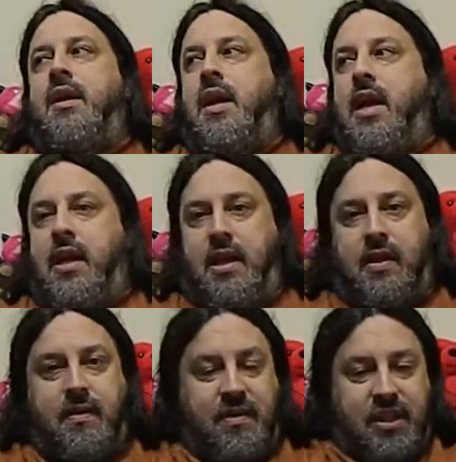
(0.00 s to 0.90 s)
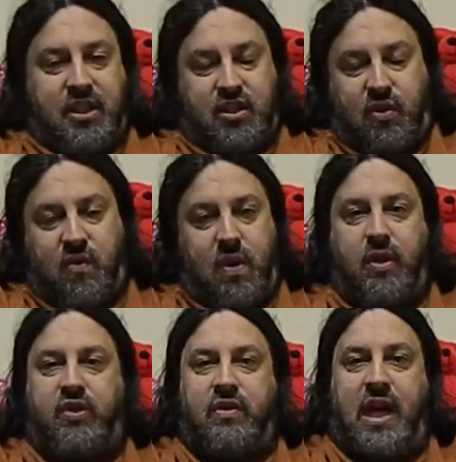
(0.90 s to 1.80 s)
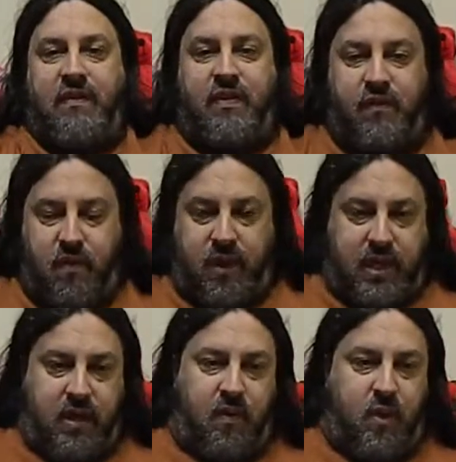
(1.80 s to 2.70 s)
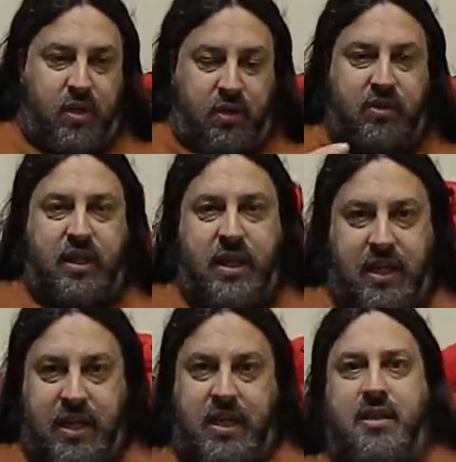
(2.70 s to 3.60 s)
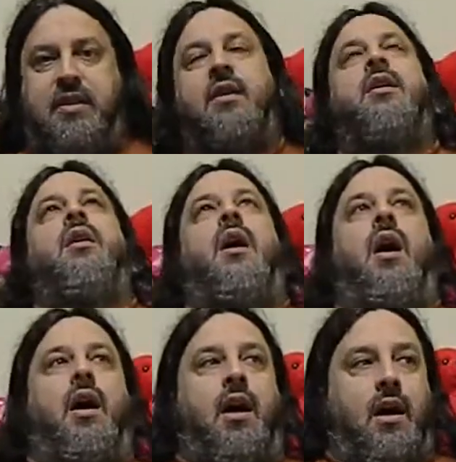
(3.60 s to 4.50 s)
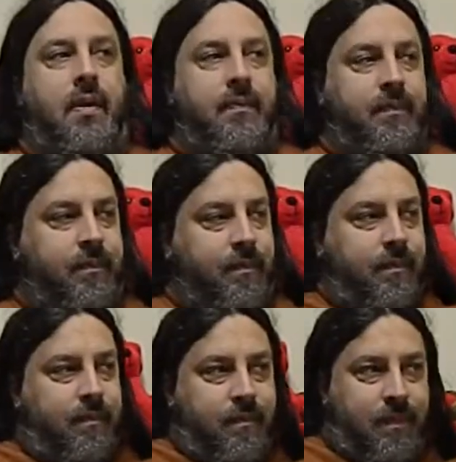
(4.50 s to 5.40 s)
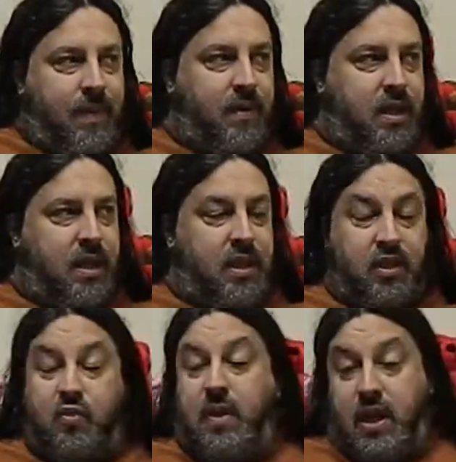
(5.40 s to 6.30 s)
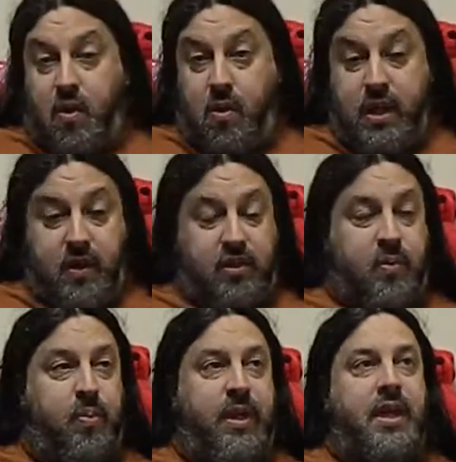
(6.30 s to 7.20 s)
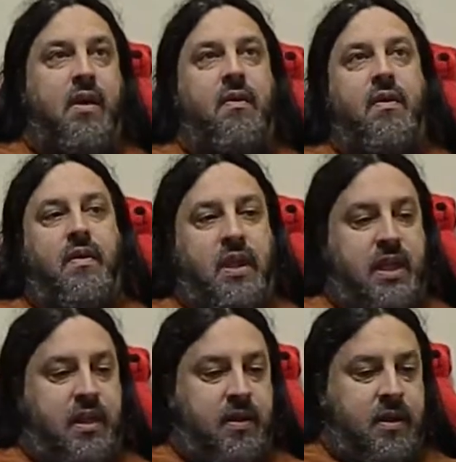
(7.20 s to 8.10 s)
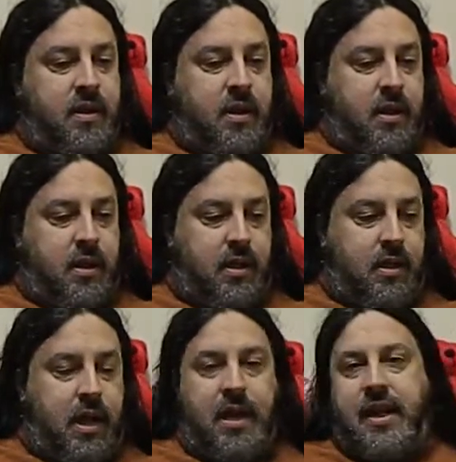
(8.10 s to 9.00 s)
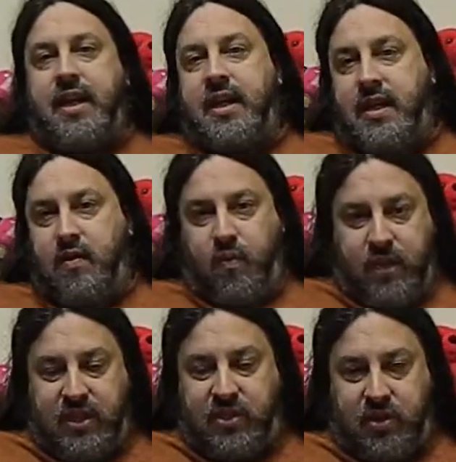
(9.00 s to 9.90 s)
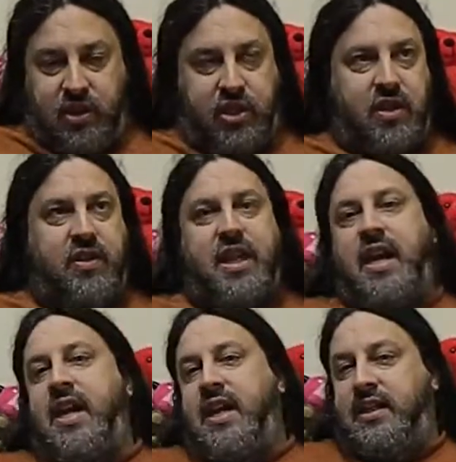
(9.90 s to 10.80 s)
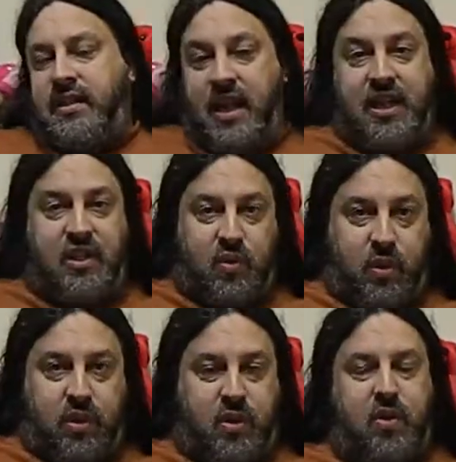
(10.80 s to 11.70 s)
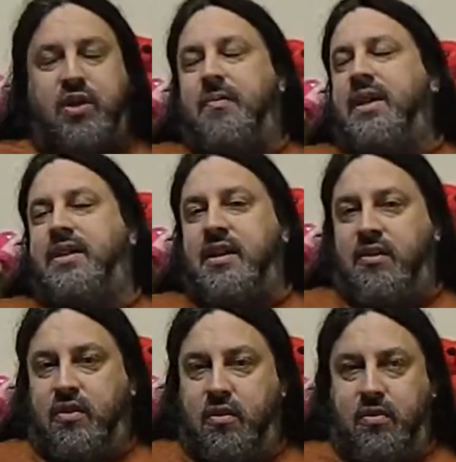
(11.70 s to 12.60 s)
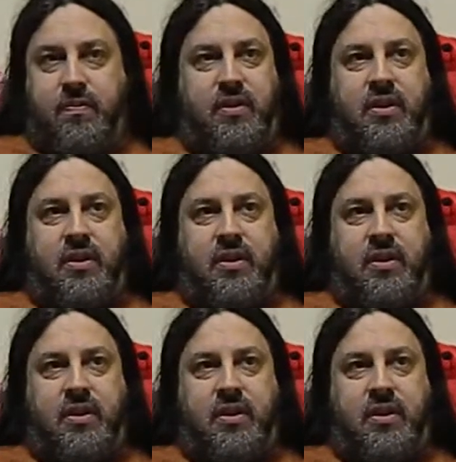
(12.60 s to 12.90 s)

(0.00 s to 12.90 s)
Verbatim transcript: And this is sort of what we're striving for here. What you're seeing is, uh, and this is my goal here, is to bring out the uh, unedited research that a scientist would do, something like Sheldon Cooper.